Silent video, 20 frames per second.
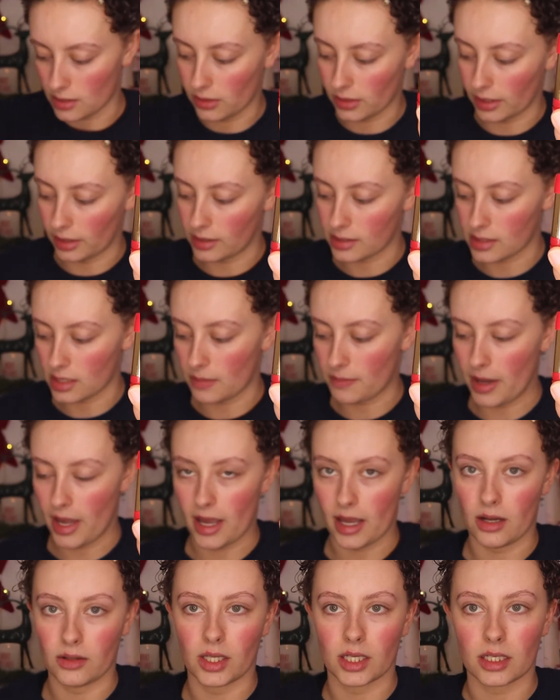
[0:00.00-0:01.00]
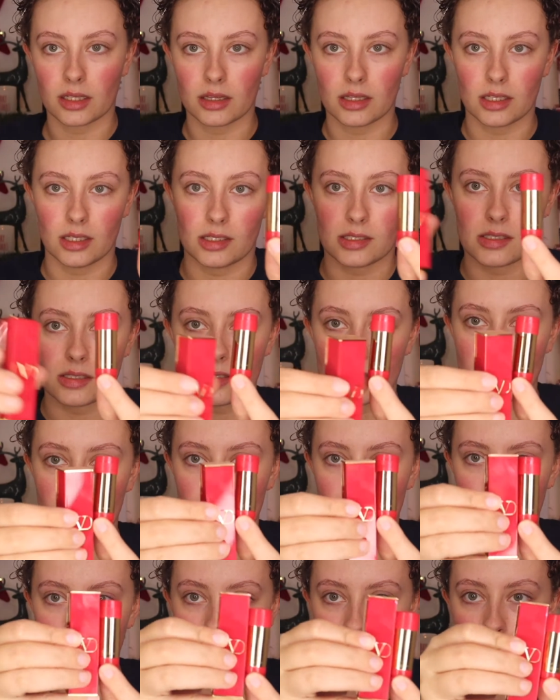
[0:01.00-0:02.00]
like somehow like this
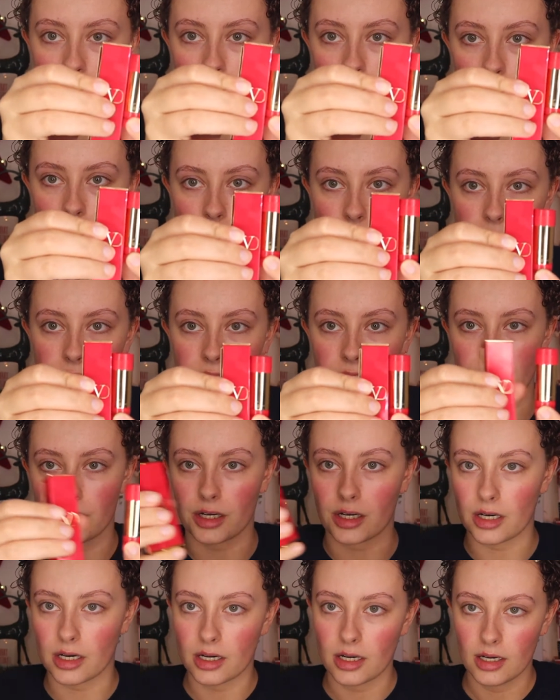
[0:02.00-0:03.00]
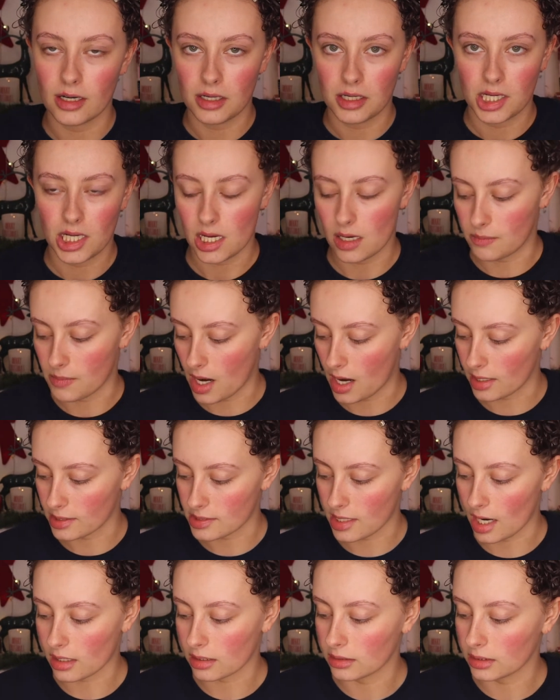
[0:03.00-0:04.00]
would go in here. I'm not
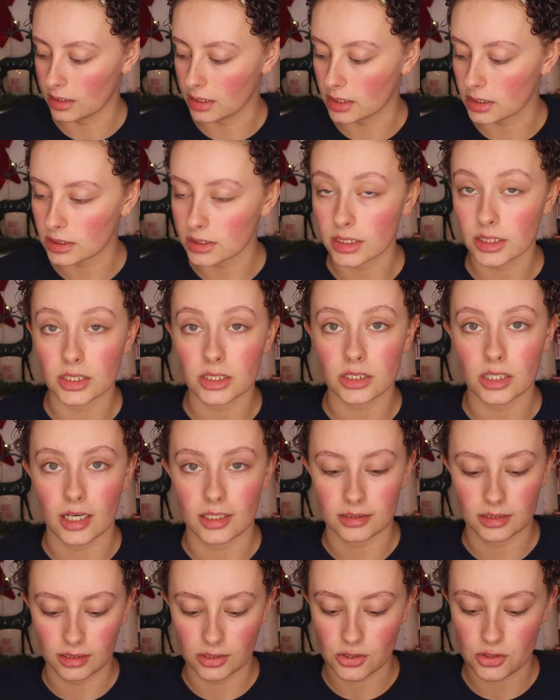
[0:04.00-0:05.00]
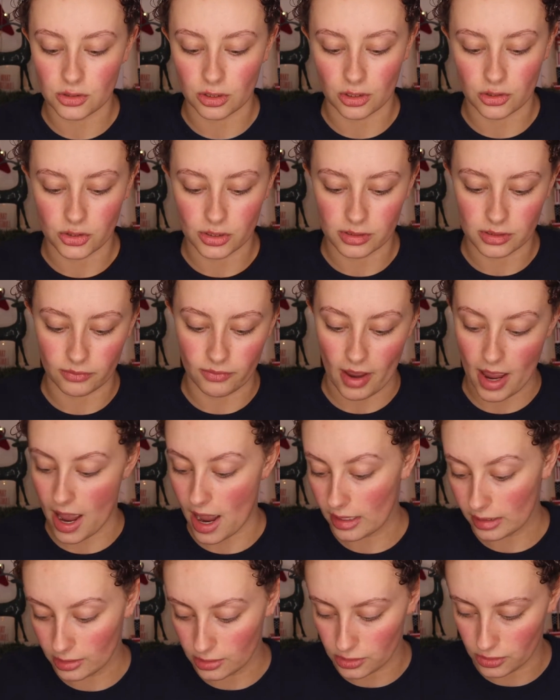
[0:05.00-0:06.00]
exactly clear on the instructions of
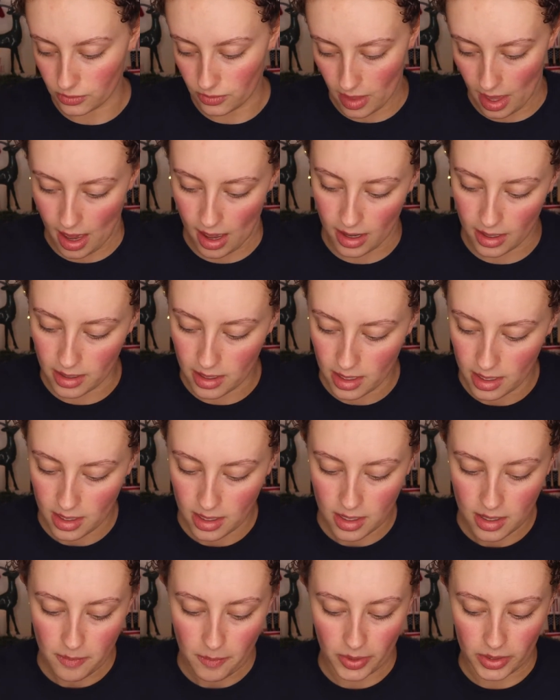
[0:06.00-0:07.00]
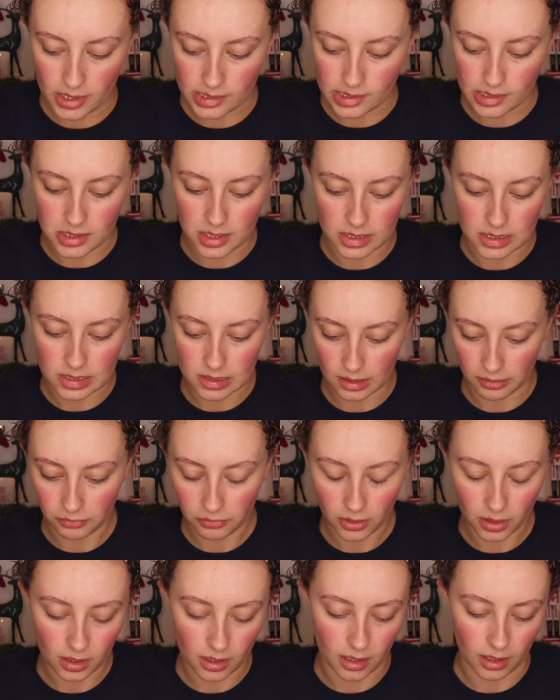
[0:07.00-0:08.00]
how to do that, but this is a
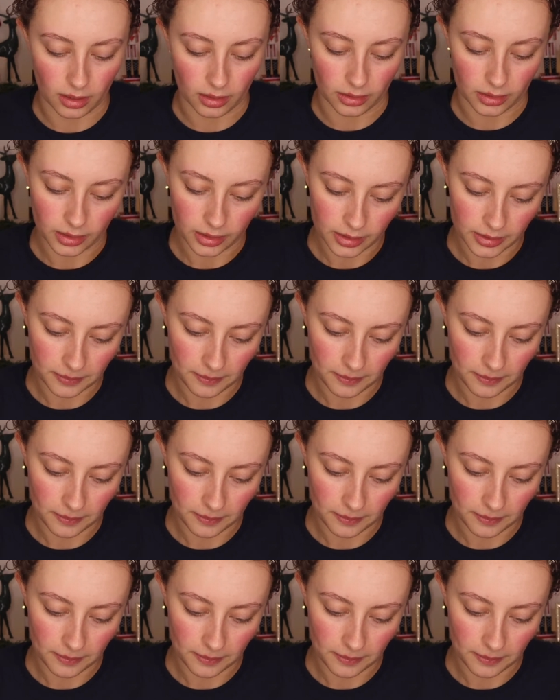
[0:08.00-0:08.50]
different color